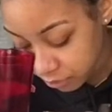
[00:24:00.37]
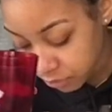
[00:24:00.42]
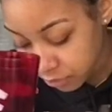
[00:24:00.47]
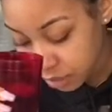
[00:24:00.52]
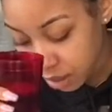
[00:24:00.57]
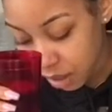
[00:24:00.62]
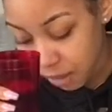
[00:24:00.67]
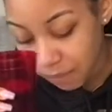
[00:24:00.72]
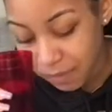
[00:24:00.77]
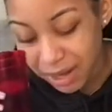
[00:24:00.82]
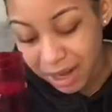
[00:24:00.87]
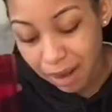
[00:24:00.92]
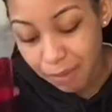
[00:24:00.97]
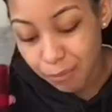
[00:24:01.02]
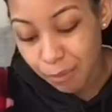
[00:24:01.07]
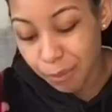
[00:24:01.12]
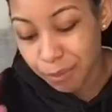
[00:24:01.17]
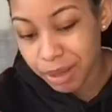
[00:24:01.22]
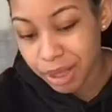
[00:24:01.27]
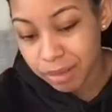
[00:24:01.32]
feel like I'm gonna
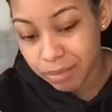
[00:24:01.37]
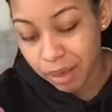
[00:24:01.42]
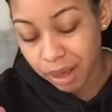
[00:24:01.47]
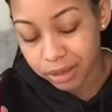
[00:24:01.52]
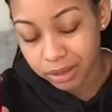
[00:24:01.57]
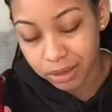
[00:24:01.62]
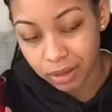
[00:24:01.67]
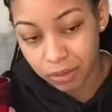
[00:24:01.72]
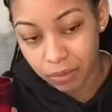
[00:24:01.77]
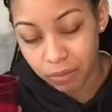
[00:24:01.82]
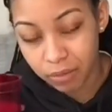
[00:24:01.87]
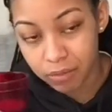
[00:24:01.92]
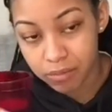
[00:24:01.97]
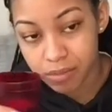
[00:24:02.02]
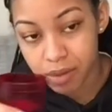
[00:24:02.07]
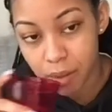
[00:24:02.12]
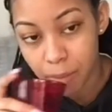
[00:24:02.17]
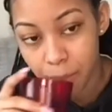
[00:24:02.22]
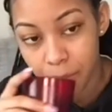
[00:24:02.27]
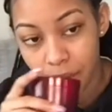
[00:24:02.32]
pee myself.
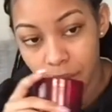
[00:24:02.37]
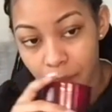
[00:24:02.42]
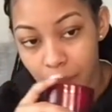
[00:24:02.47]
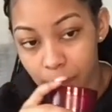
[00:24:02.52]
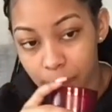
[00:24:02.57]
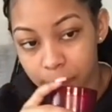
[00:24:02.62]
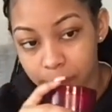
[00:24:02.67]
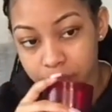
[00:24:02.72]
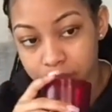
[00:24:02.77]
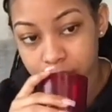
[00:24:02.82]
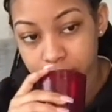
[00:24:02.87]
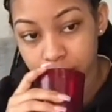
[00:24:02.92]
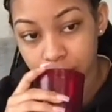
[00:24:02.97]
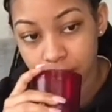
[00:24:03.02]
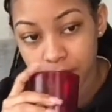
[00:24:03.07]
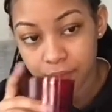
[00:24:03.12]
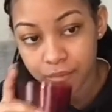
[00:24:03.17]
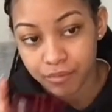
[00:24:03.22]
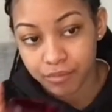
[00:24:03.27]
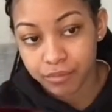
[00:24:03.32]
But
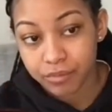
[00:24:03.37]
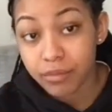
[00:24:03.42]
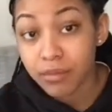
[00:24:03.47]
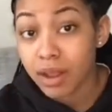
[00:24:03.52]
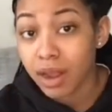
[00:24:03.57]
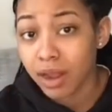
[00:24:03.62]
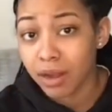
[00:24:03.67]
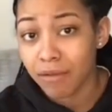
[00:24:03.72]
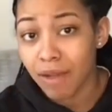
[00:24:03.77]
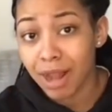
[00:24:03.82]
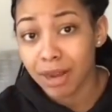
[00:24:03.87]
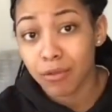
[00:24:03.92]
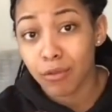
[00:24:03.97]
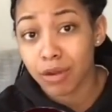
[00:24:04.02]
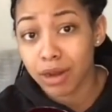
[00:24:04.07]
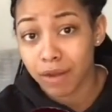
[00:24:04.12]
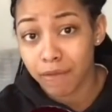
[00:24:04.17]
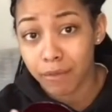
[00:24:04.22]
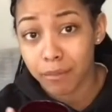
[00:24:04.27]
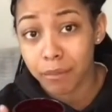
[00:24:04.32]
if I do
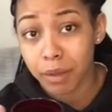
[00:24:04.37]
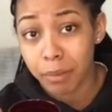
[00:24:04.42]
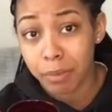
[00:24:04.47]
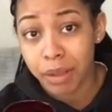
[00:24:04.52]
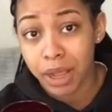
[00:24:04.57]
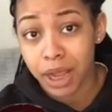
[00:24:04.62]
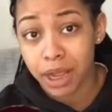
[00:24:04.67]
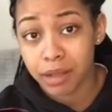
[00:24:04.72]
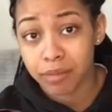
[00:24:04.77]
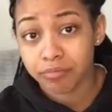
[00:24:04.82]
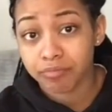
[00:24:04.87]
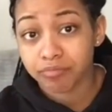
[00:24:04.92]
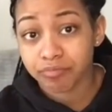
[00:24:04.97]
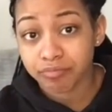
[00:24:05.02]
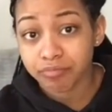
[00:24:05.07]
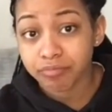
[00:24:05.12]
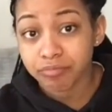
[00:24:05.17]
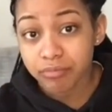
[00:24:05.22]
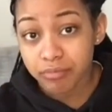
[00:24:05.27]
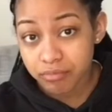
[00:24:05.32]
another mukbang,
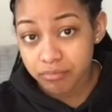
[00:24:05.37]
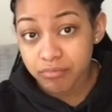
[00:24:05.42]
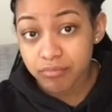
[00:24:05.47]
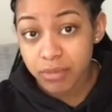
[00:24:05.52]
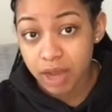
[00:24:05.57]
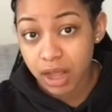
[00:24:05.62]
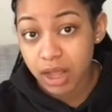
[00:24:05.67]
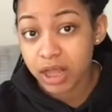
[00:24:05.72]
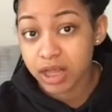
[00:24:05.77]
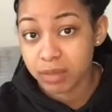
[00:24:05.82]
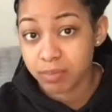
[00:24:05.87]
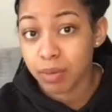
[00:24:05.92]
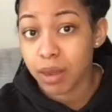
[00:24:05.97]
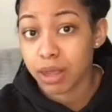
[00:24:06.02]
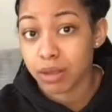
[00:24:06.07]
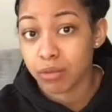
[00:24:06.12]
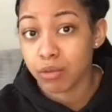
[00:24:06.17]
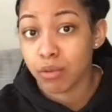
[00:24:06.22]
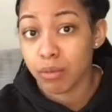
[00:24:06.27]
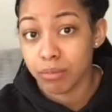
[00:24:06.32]
it's probably
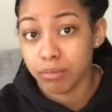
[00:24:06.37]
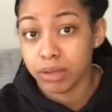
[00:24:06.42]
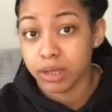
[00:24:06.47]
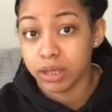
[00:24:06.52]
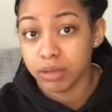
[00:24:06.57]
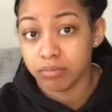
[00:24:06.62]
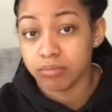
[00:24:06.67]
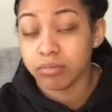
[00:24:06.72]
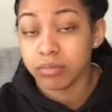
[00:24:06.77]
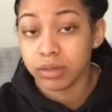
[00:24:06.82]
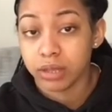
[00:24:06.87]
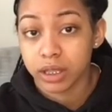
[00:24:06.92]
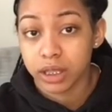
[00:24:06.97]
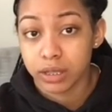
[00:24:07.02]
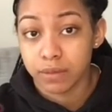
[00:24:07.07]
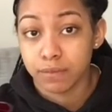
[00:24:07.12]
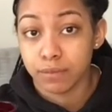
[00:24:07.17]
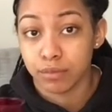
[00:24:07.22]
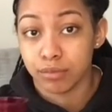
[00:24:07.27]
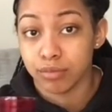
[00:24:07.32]
gonna be
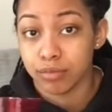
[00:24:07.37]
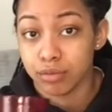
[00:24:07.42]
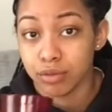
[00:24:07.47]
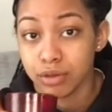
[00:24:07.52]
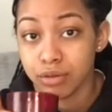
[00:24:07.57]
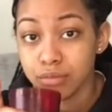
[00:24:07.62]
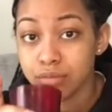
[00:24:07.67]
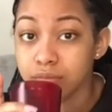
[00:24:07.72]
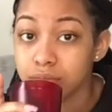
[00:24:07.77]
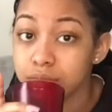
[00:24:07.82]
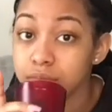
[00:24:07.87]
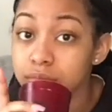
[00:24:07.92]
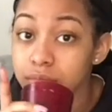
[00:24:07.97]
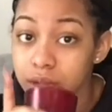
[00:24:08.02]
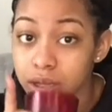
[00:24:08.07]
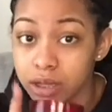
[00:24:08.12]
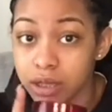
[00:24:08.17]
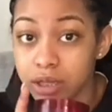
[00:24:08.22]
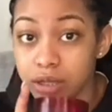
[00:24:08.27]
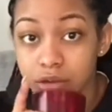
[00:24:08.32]
seafood boil.
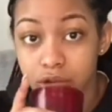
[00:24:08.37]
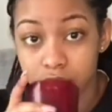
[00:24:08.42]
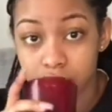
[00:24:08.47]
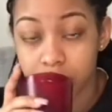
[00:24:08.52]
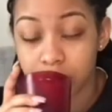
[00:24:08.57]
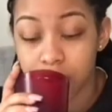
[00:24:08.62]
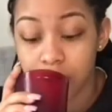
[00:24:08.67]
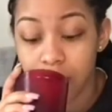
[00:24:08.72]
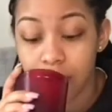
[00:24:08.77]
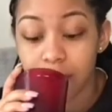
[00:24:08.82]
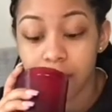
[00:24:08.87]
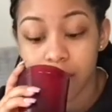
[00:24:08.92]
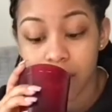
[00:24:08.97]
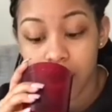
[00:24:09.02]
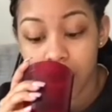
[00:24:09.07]
Just look out for that.